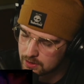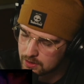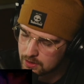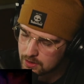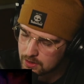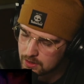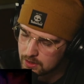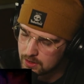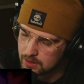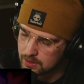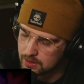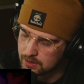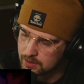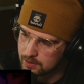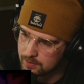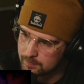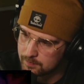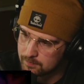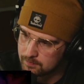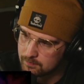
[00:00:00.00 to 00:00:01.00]

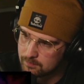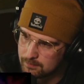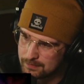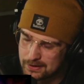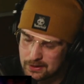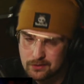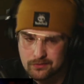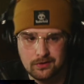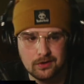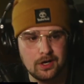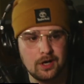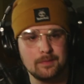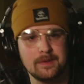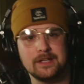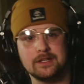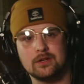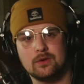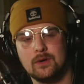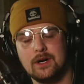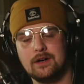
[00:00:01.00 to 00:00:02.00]
But overall,
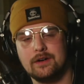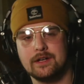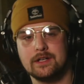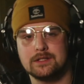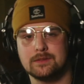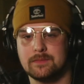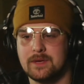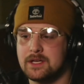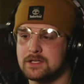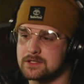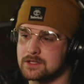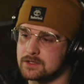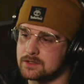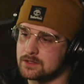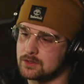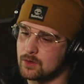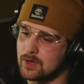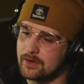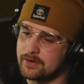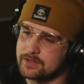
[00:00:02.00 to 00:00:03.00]
man, the quality is amazing. The
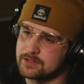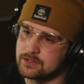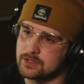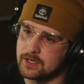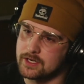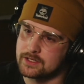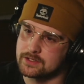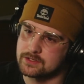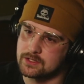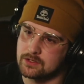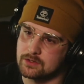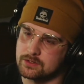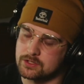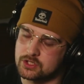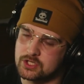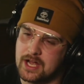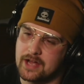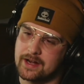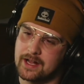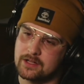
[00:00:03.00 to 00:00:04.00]
quality is great. So
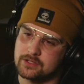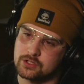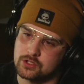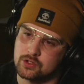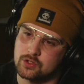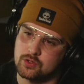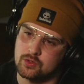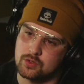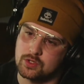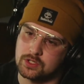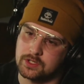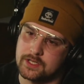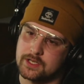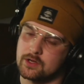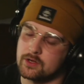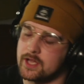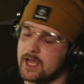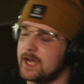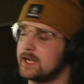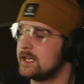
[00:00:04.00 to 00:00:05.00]
shout out to Clio
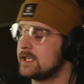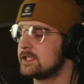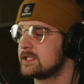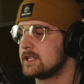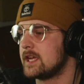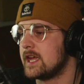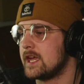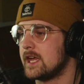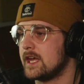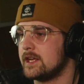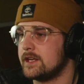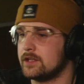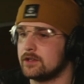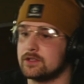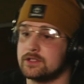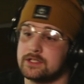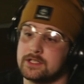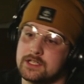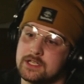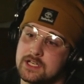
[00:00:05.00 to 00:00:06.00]
Cadence and
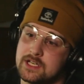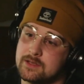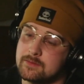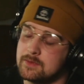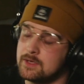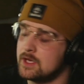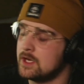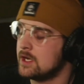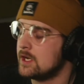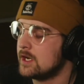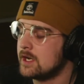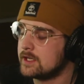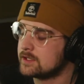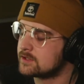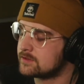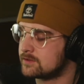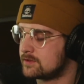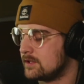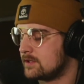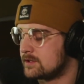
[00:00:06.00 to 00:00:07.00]
her team.
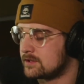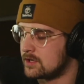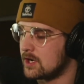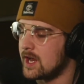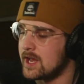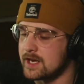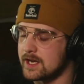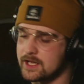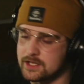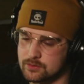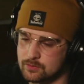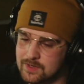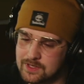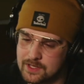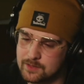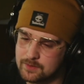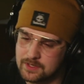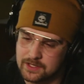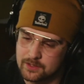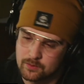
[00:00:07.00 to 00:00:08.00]
It's great. It's really,
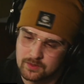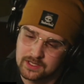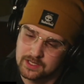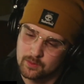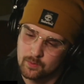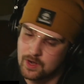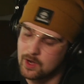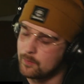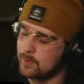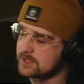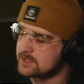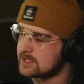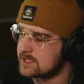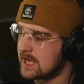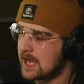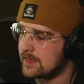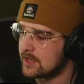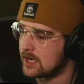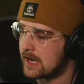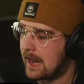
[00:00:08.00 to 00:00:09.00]
really, really well put
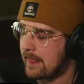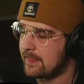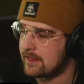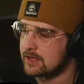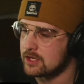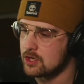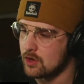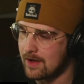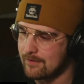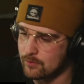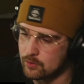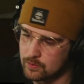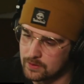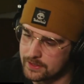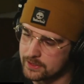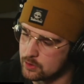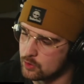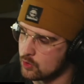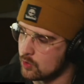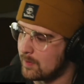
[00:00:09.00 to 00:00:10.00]
together, and I think that you have a
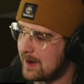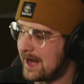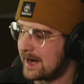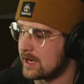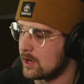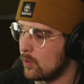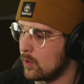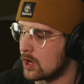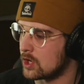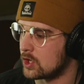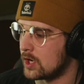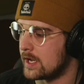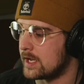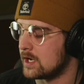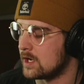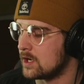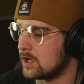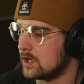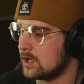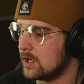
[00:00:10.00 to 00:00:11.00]
really cool body of work right
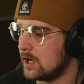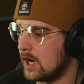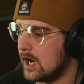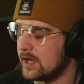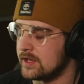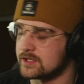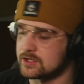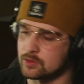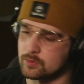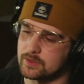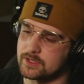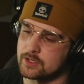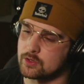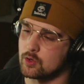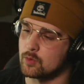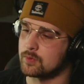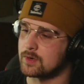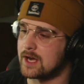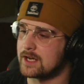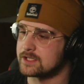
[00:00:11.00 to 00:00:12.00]
here. This is a really
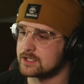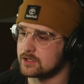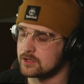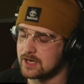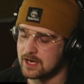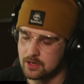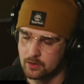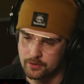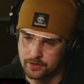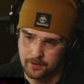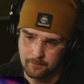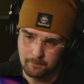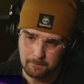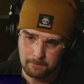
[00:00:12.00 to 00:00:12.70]
cool project you got going on.